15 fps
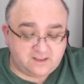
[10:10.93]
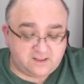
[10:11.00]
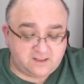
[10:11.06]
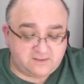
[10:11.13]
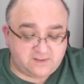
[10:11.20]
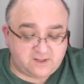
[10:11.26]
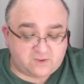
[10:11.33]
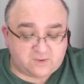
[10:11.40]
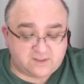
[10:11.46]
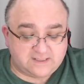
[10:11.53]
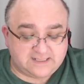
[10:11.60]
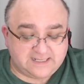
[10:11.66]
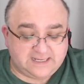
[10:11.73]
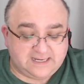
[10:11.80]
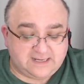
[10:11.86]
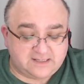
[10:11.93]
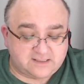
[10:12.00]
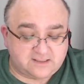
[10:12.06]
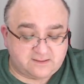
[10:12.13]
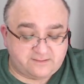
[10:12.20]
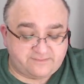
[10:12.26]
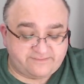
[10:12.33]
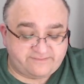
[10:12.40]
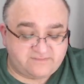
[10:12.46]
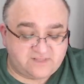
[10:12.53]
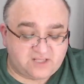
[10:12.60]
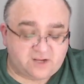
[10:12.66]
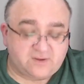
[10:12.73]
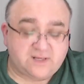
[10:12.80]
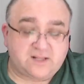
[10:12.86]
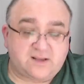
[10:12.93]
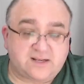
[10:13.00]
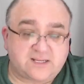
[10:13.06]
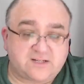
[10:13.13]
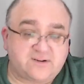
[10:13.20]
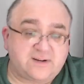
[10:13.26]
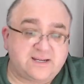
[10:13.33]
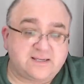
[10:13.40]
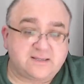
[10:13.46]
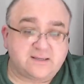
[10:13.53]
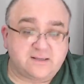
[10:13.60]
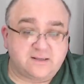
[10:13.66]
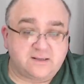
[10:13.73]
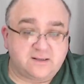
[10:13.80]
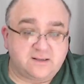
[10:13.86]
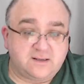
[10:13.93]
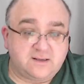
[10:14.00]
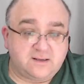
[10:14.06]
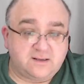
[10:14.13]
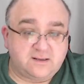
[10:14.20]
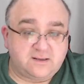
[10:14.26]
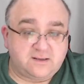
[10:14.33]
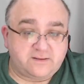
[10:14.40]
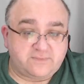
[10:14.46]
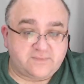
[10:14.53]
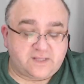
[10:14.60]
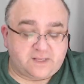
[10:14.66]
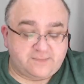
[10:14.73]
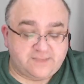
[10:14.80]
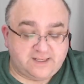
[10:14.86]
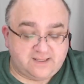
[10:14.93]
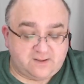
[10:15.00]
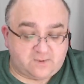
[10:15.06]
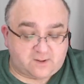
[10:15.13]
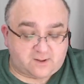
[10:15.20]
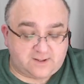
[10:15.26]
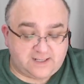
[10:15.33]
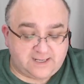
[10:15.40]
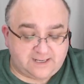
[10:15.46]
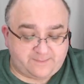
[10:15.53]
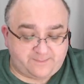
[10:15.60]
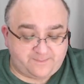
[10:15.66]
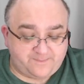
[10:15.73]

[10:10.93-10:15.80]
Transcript: We don't want ideas. Tony likes grease. I'm needed where I am.